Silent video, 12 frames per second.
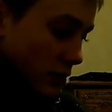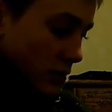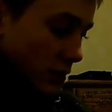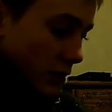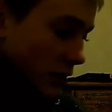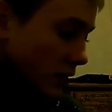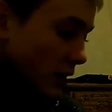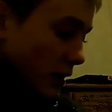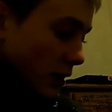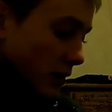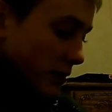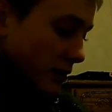So yeah, you
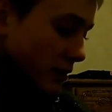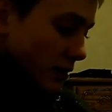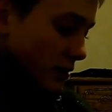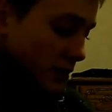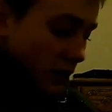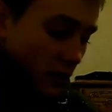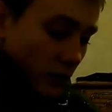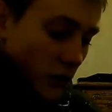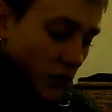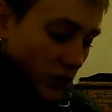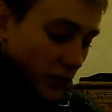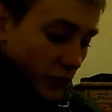got Sun and
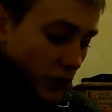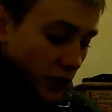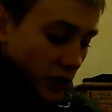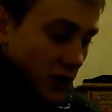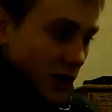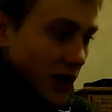Moon Burning